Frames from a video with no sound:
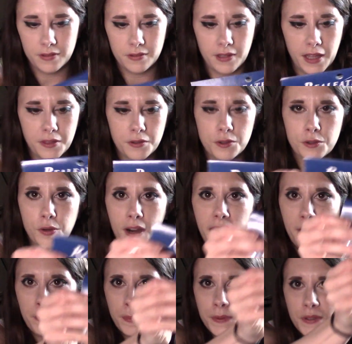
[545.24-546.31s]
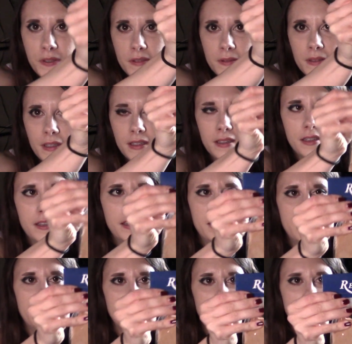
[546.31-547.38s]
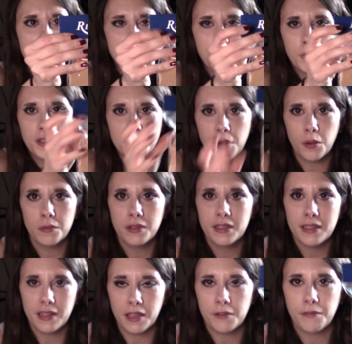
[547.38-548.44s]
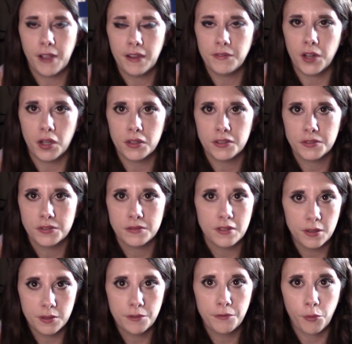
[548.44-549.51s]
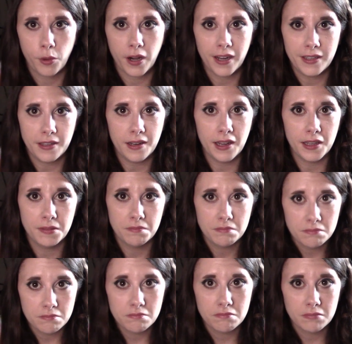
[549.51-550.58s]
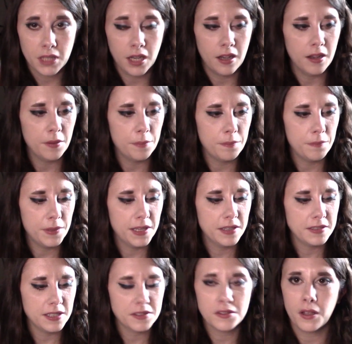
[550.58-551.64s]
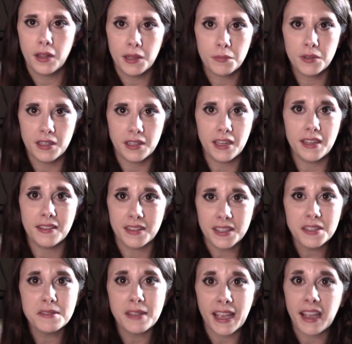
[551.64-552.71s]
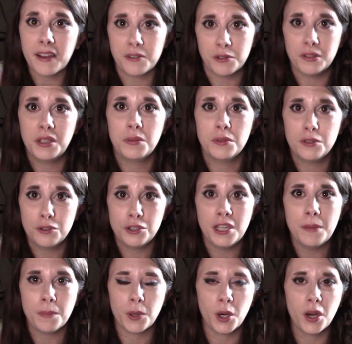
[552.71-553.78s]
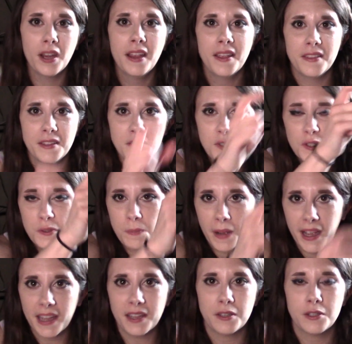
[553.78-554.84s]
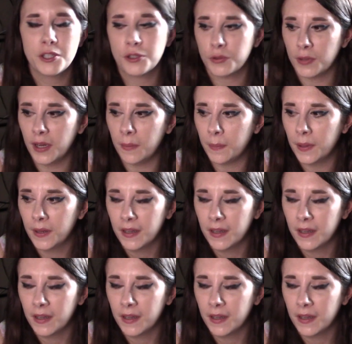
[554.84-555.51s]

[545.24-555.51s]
leather scraps. This was only like $5. It was $4.99 because that's all I really need. This actually was cheaper than just buying a strip